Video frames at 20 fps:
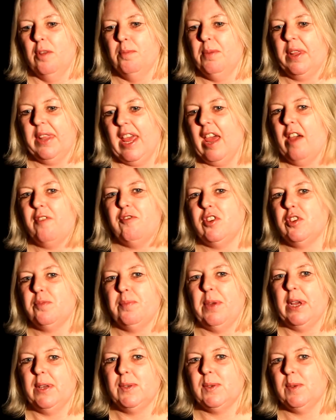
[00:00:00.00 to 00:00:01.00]
But the average
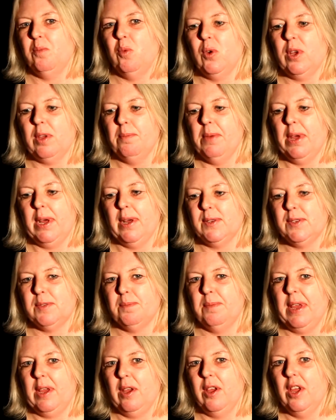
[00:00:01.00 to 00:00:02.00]
person walking
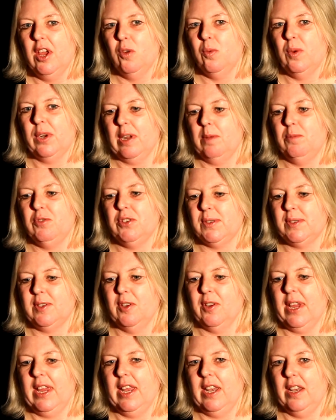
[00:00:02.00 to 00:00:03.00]
past me when I'm just
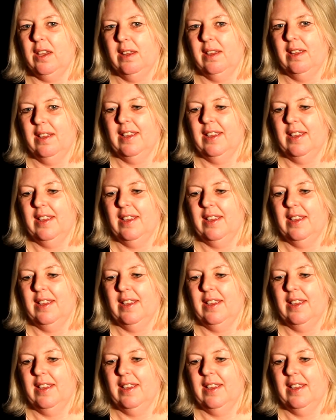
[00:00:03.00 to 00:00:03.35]
looking